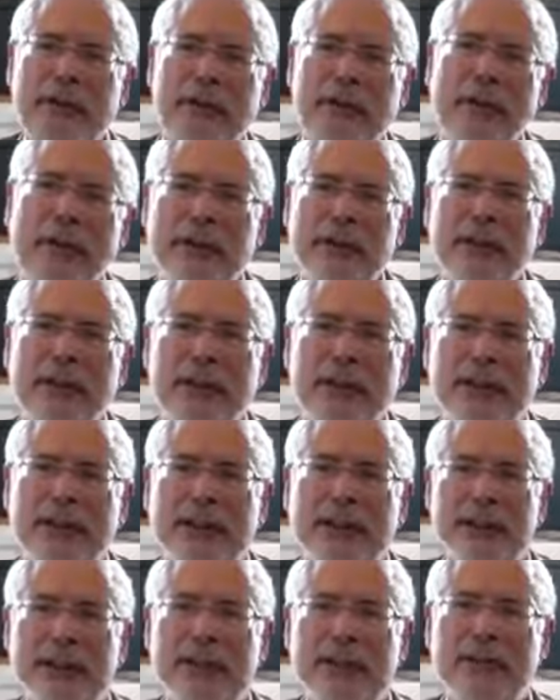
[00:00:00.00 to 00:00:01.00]
never done
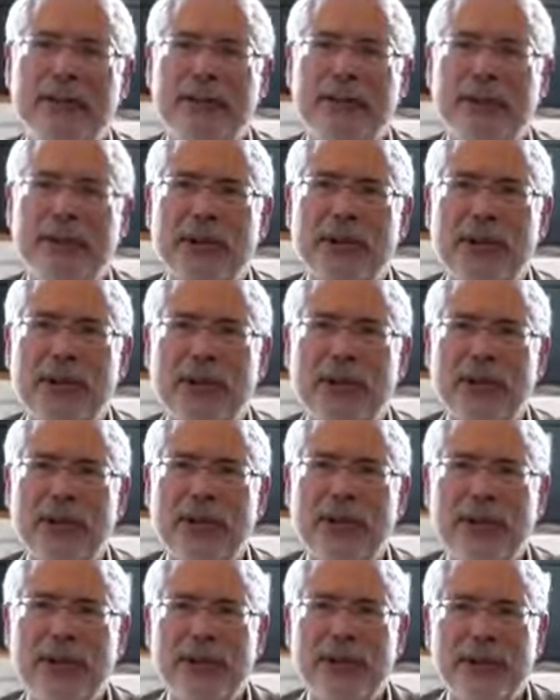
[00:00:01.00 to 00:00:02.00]
a customer discovery
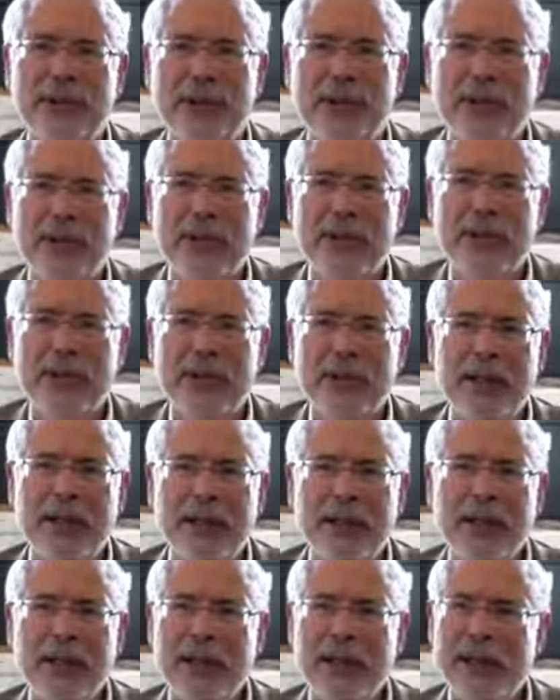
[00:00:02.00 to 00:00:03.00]
interview,
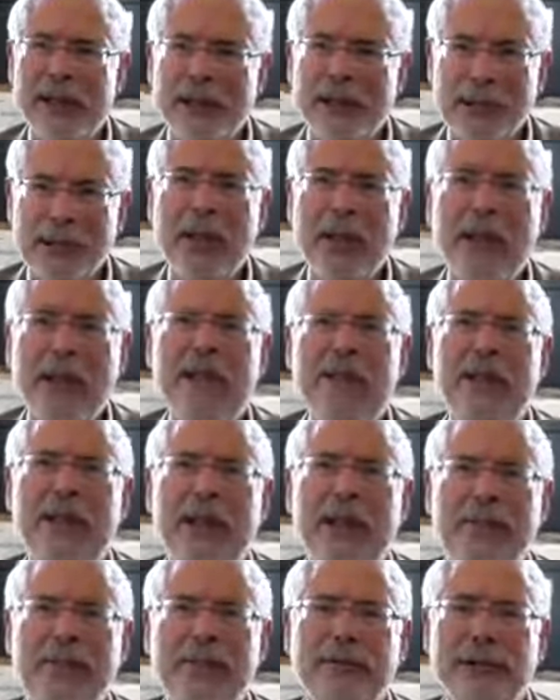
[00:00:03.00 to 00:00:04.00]
it's probably
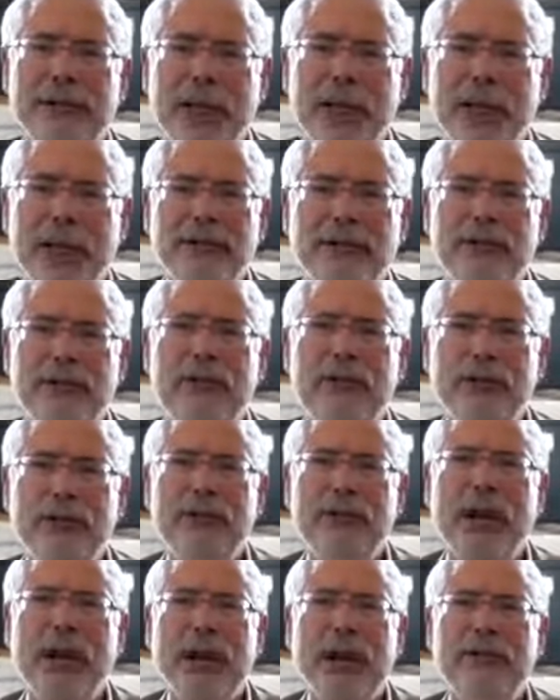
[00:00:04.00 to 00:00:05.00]
helpful to actually do
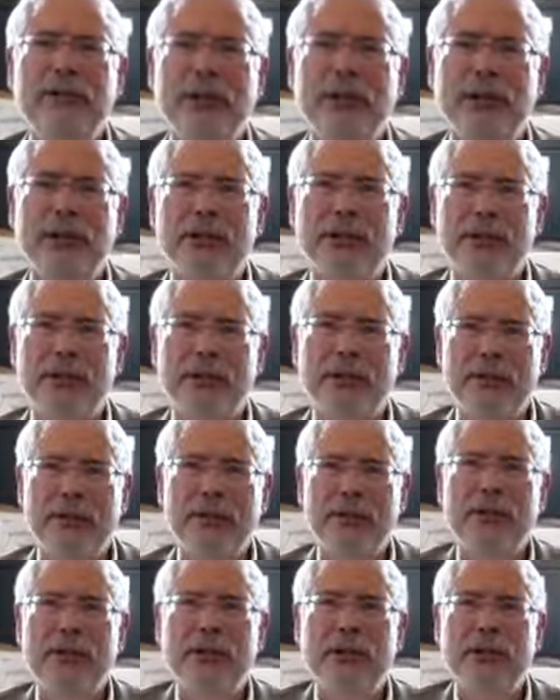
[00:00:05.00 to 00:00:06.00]
dry runs.
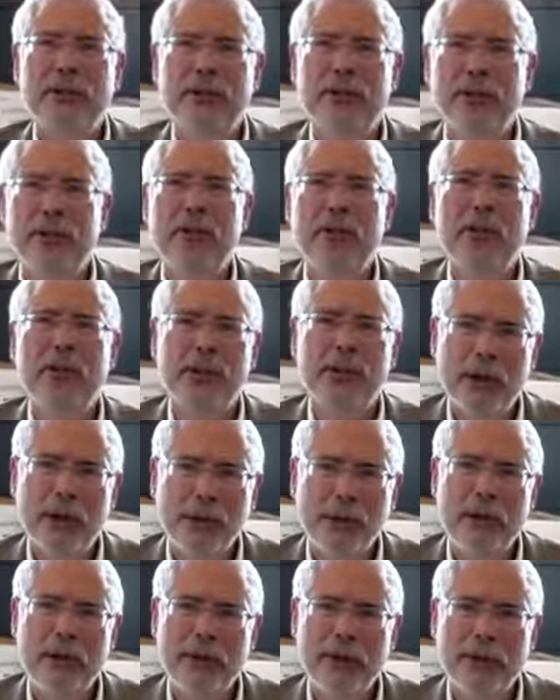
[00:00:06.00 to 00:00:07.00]
First with maybe your
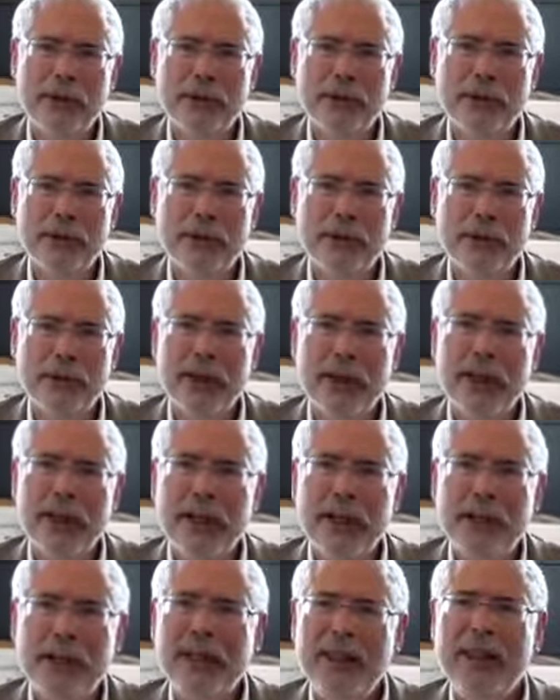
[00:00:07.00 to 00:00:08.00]
co-founders,
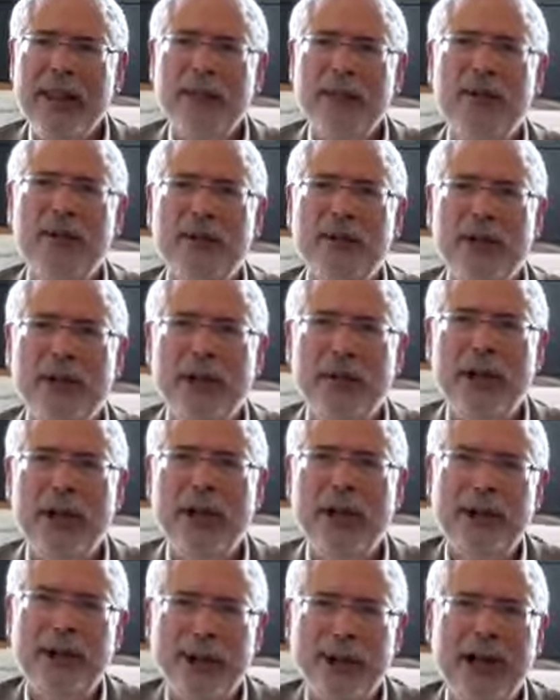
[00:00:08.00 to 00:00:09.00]
and then with some
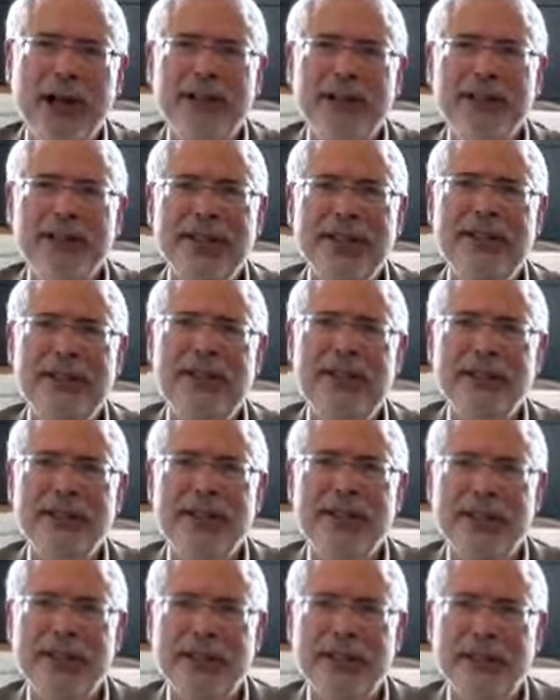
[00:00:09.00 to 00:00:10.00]
friends who are actually not
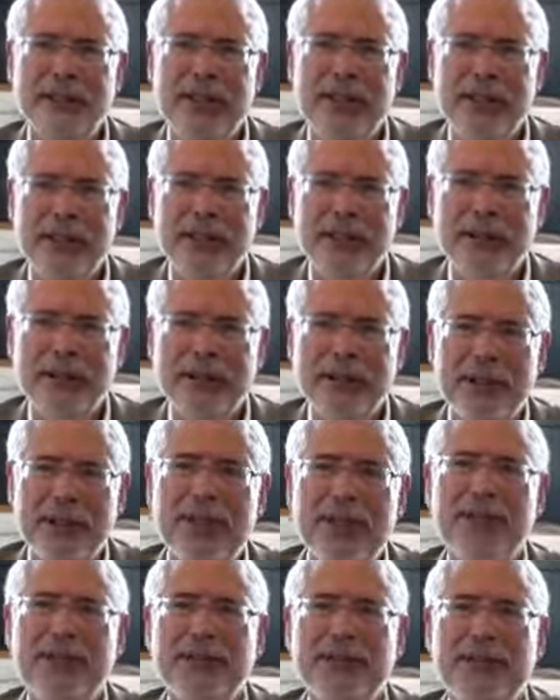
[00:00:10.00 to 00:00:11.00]
inside your company, where you
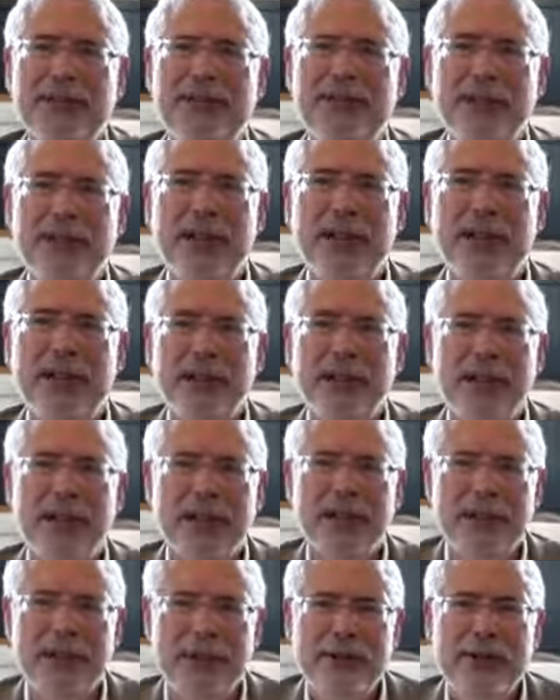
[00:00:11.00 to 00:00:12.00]
can actually try to
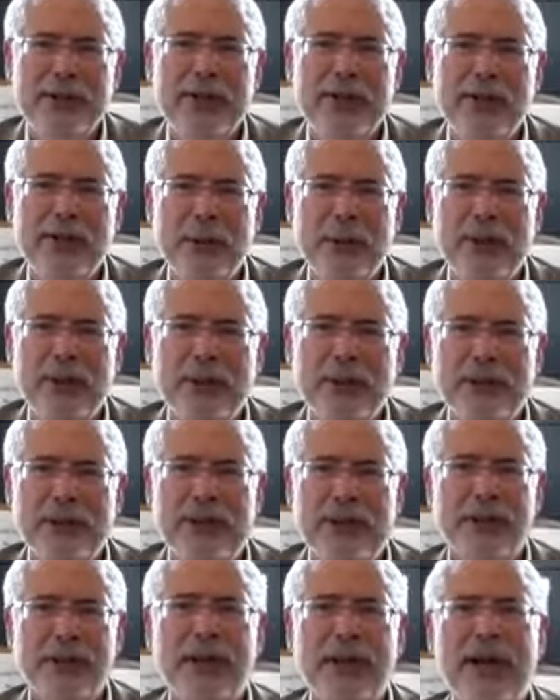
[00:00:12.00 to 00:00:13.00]
do these
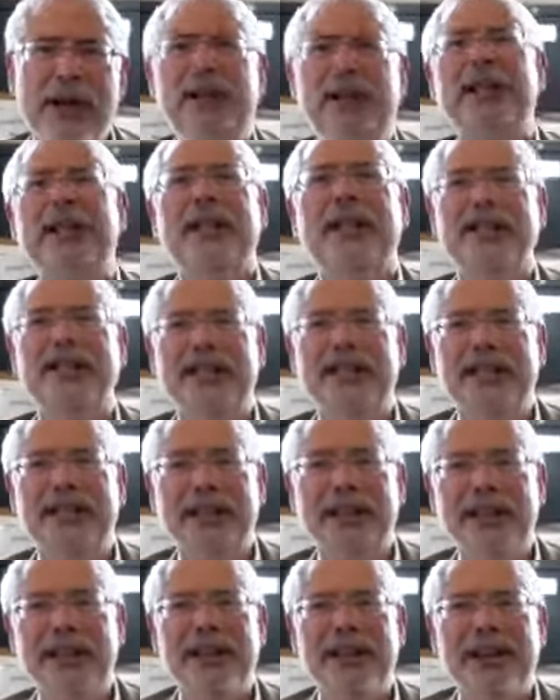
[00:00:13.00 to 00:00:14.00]
questions without giggling
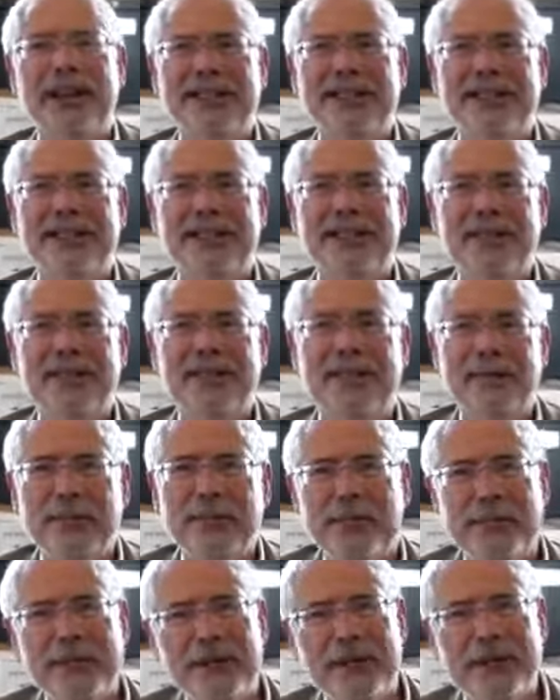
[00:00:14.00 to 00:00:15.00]
hysterically or
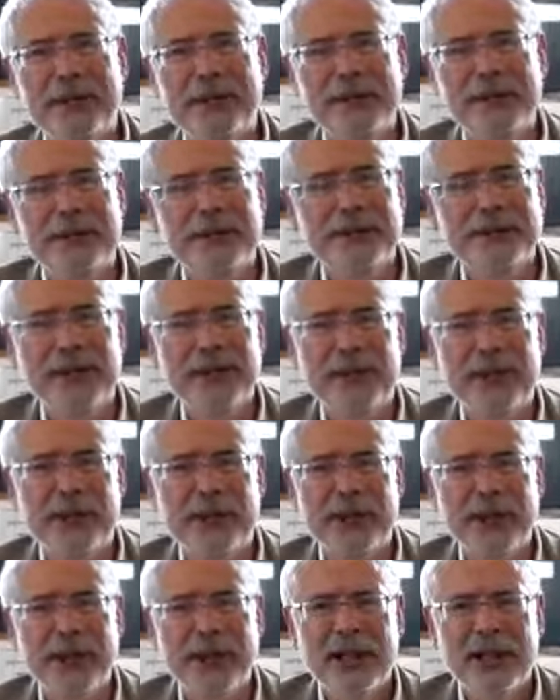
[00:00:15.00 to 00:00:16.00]
being flustered.
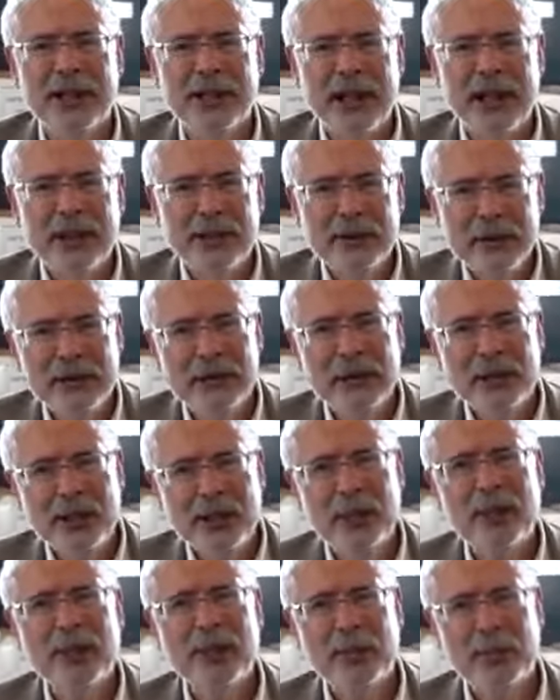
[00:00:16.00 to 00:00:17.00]
And so just
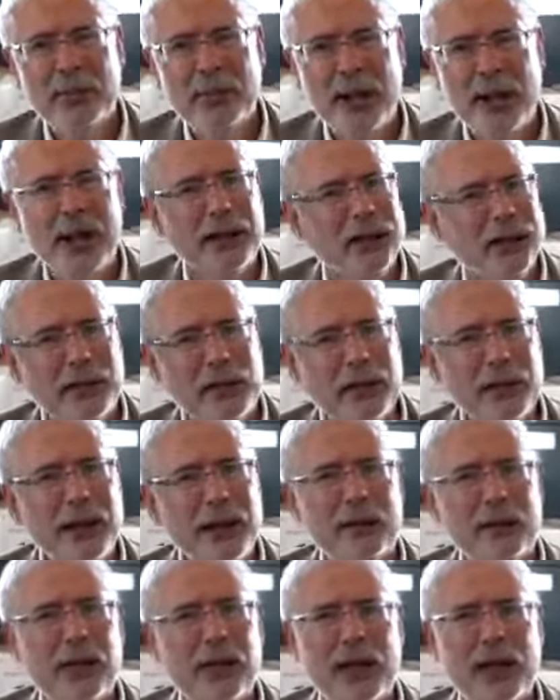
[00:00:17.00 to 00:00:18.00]
getting some practice. You don't
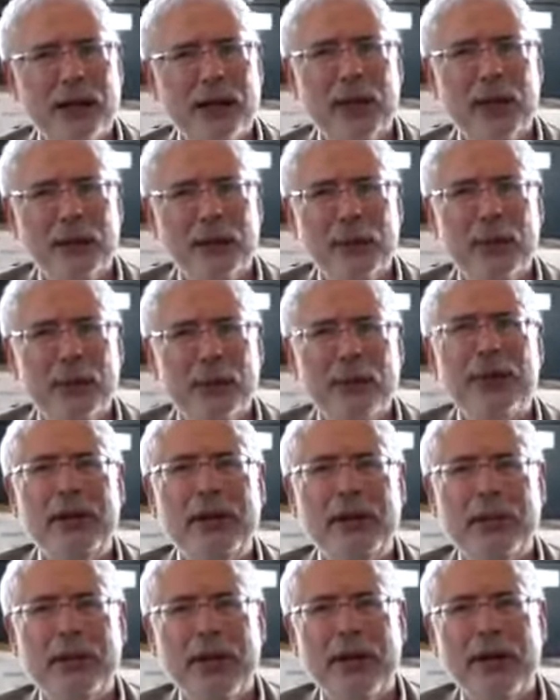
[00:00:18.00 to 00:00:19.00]
have to practice for a week
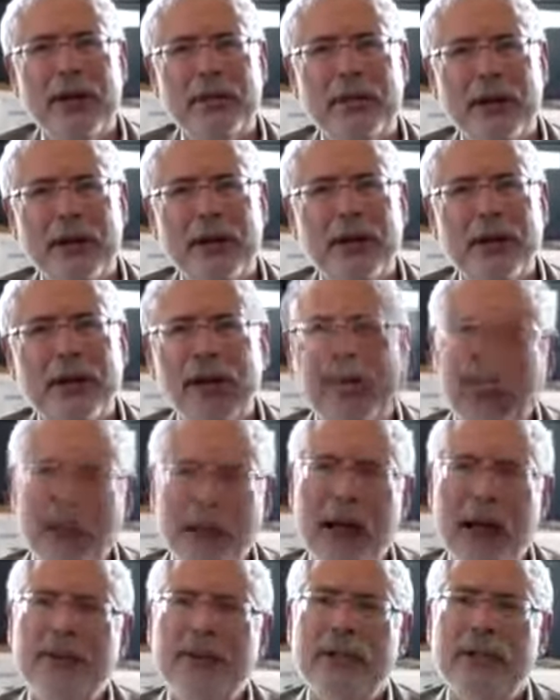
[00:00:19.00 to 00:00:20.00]
or a month, but
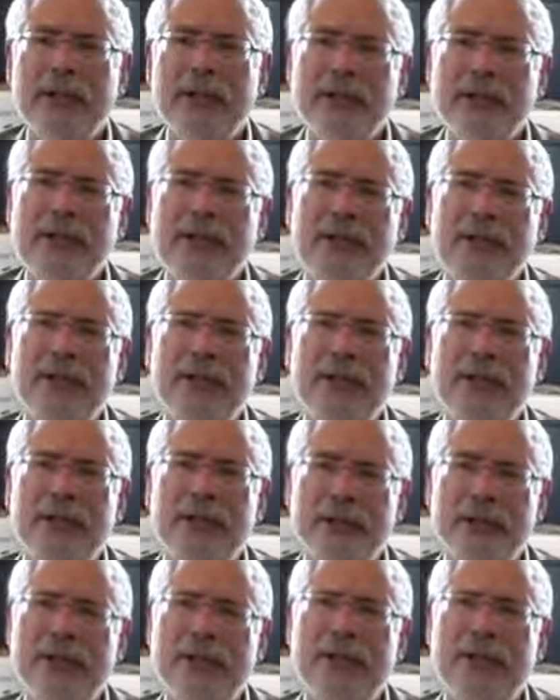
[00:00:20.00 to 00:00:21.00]
I'd say at least
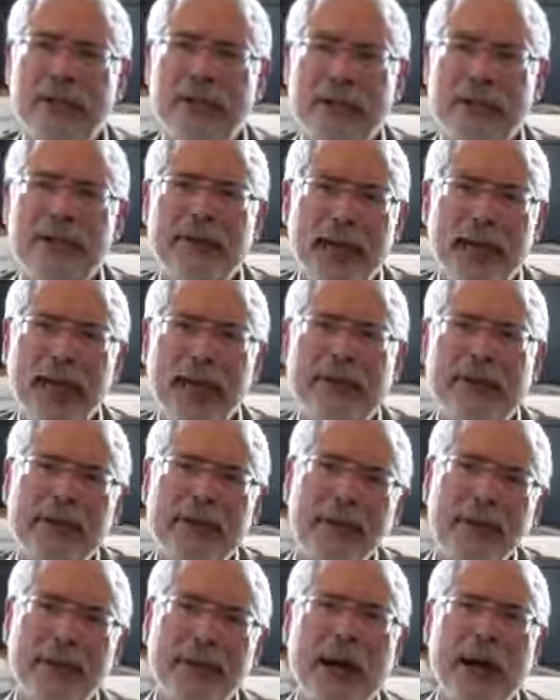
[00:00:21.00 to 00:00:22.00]
3 to 5 times
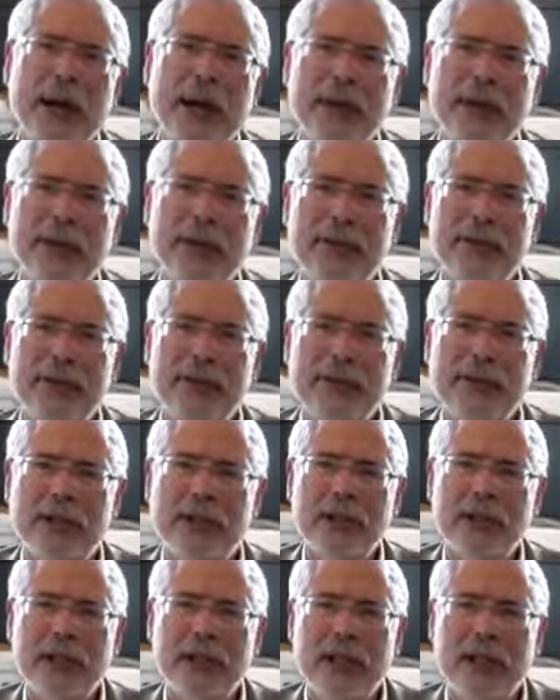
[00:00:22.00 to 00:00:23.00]
just practicing
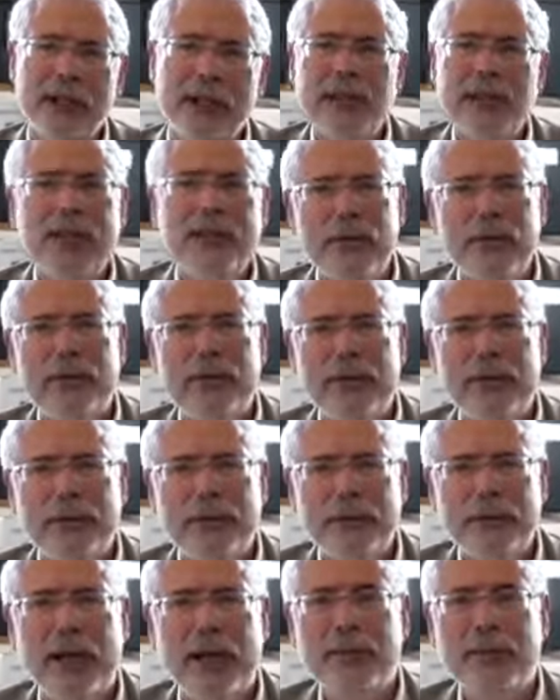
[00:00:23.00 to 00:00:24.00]
this. And the first couple
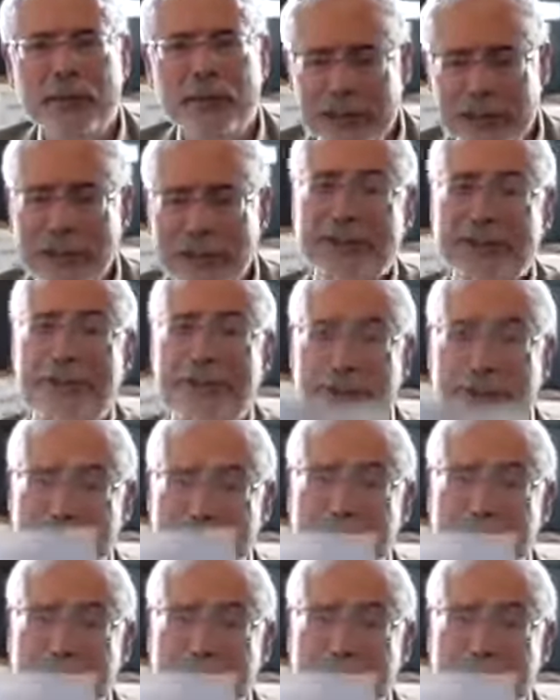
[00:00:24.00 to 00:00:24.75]
times you'll actually be